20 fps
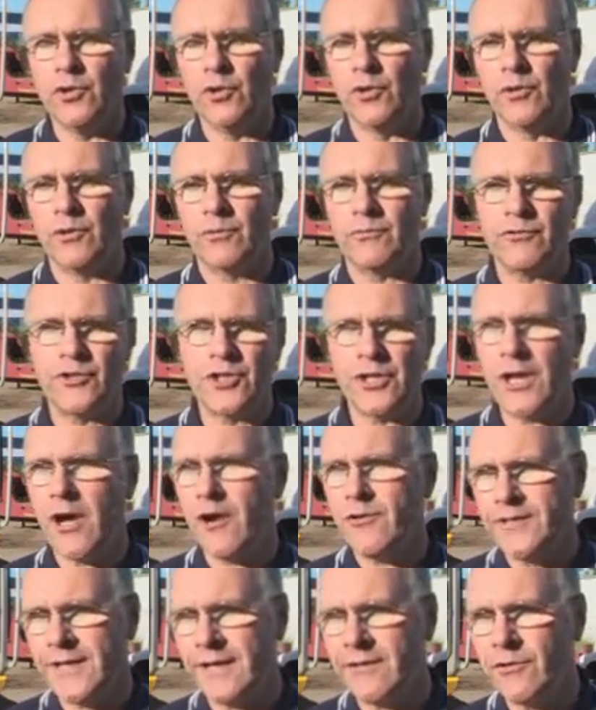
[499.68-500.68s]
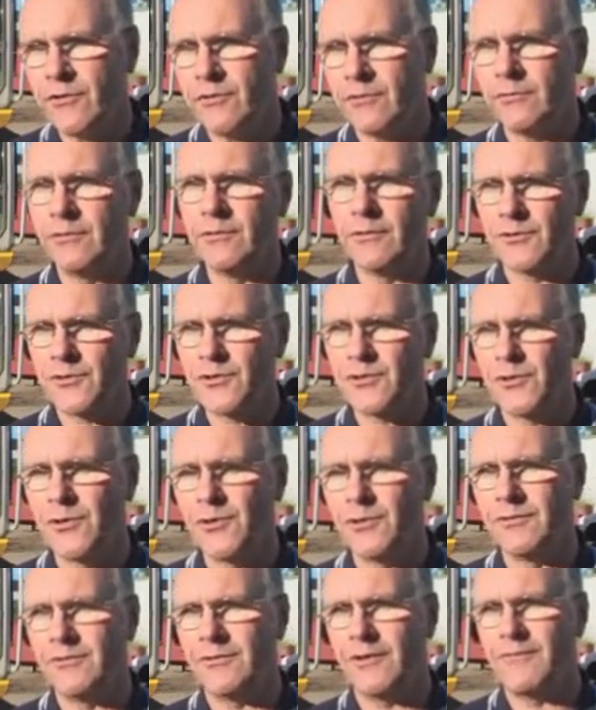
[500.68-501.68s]
your geotechnical or
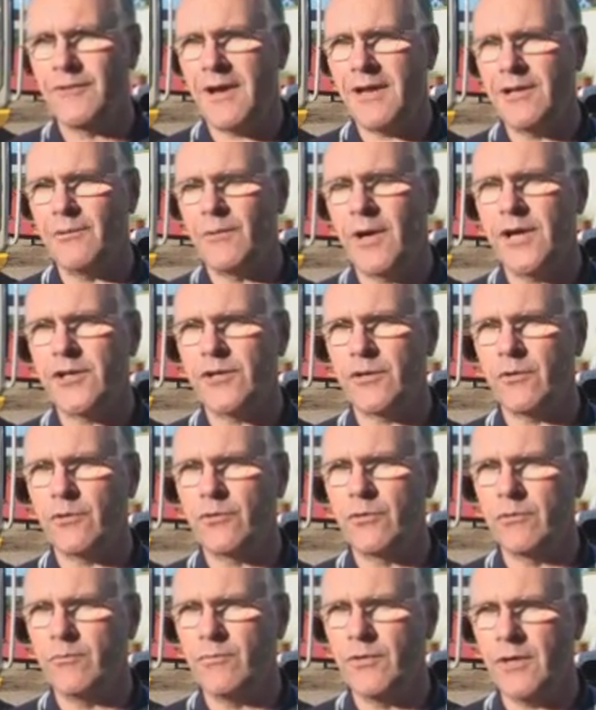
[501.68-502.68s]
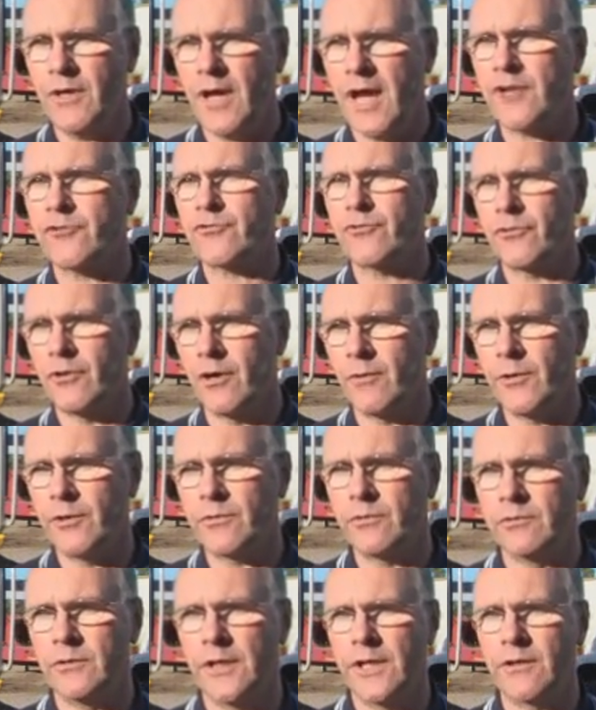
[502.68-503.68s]
soil evaluation could be
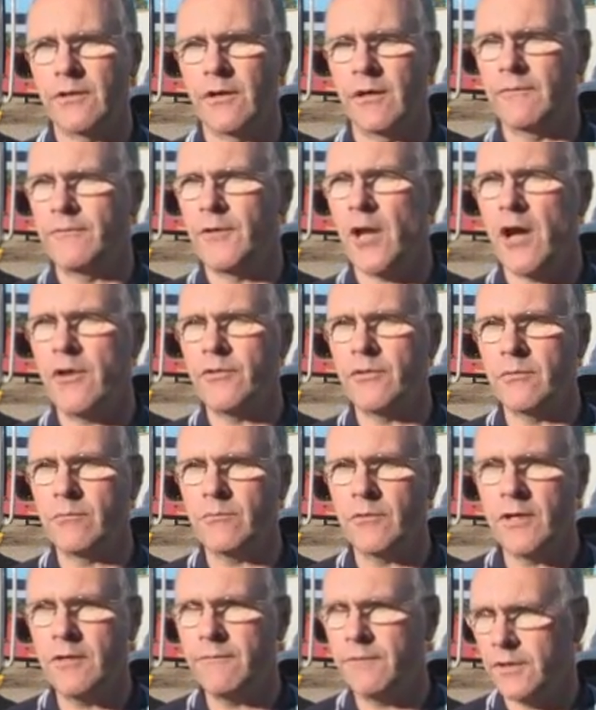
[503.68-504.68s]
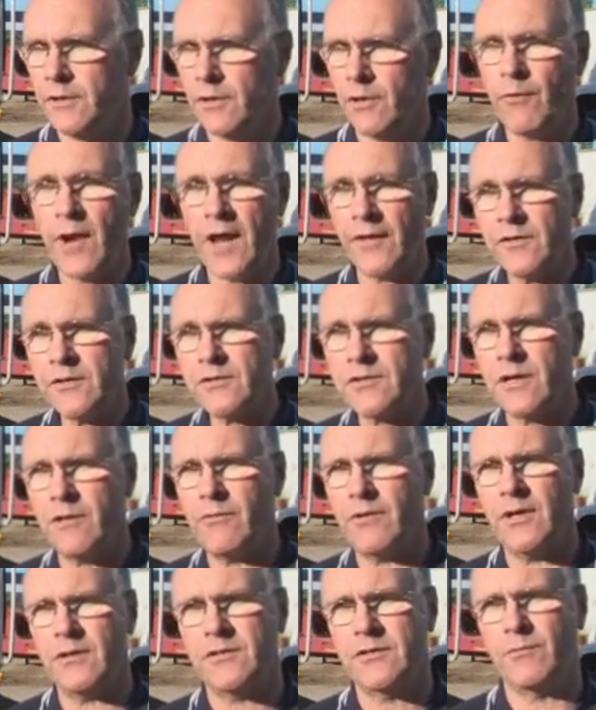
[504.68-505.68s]
astronomical, and I've known them even around this
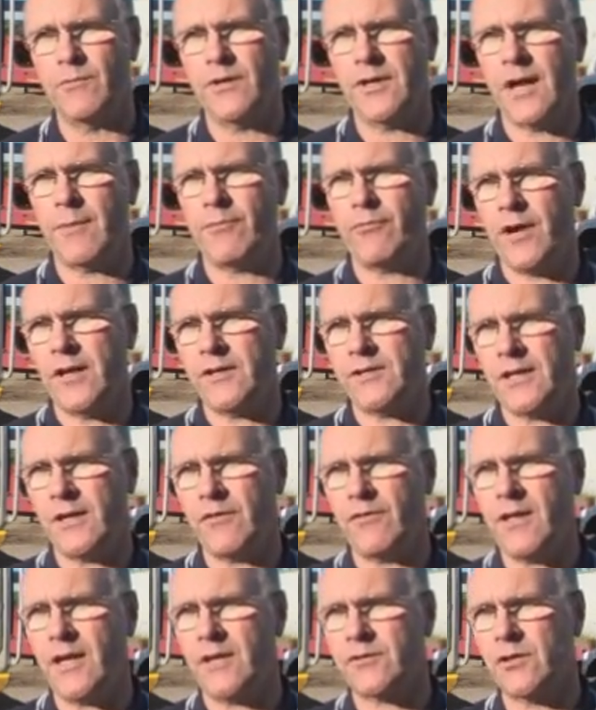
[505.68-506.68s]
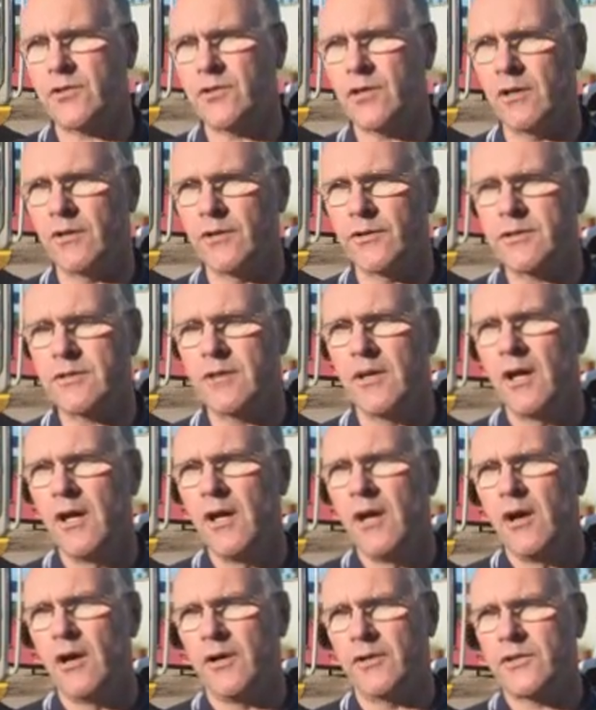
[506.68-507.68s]
area to be up around
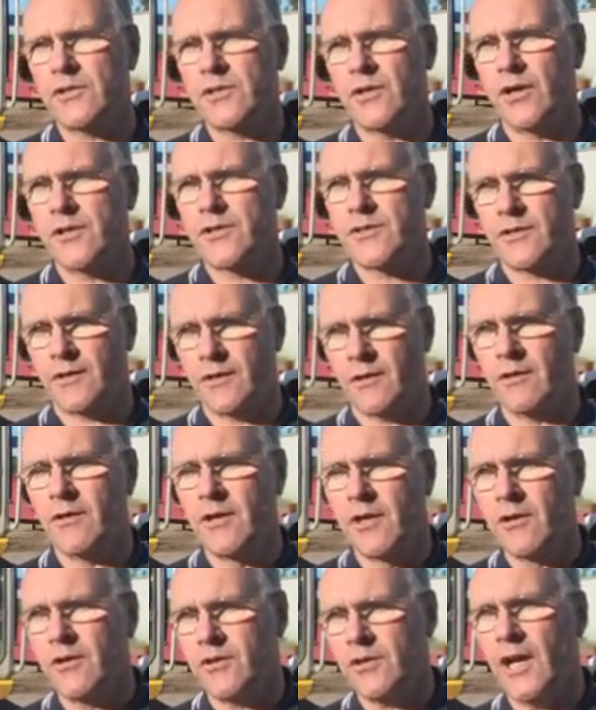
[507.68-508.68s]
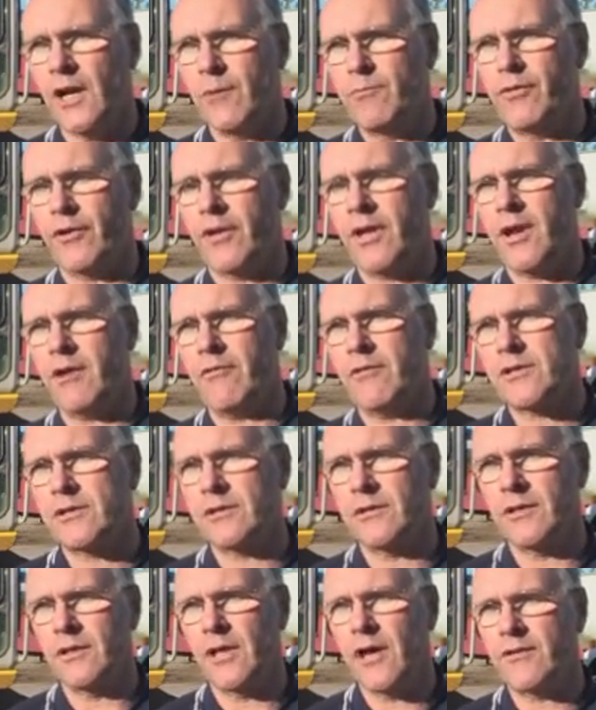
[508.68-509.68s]
$10,000 on sites that are
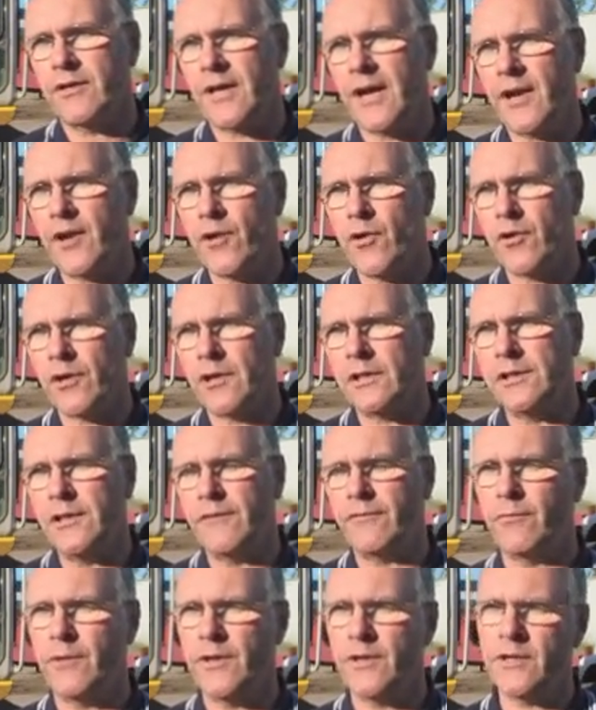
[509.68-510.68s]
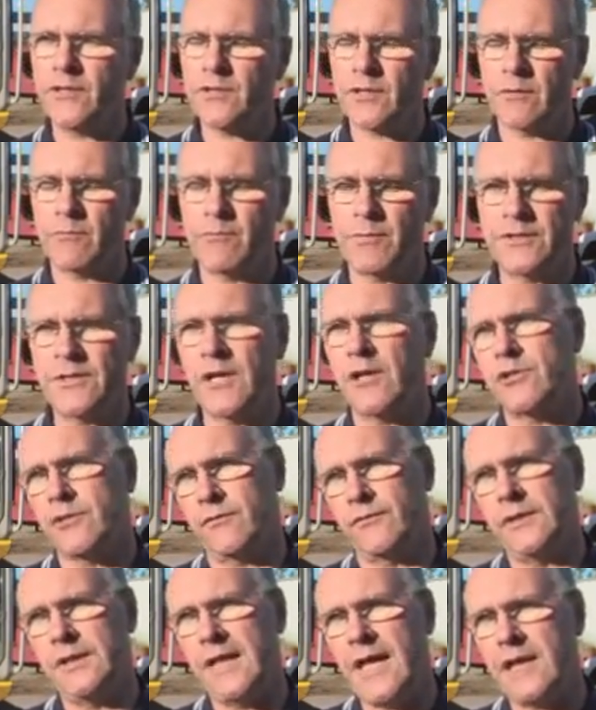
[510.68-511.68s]
precariously located on a cliff where there's a
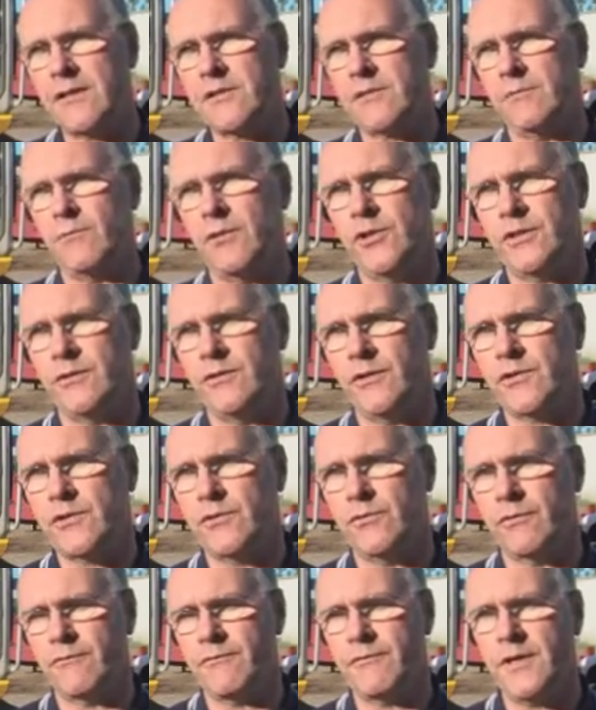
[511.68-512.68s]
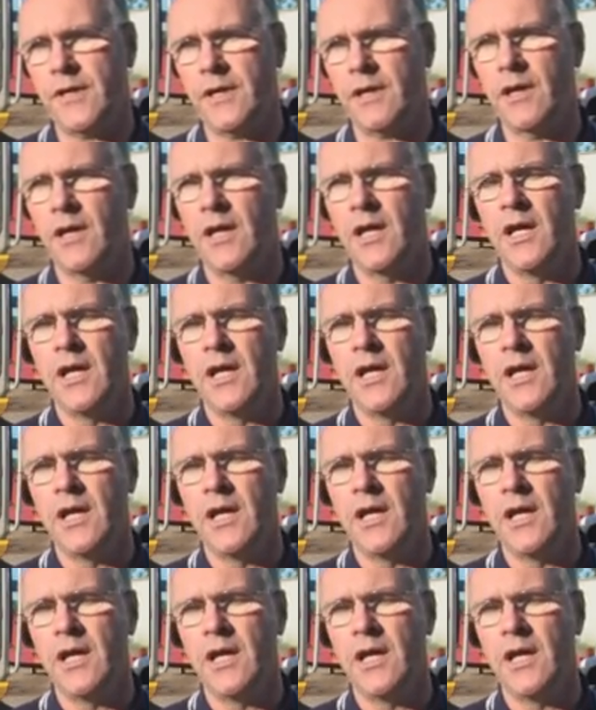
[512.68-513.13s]
potential for land slippage and this sort of thing.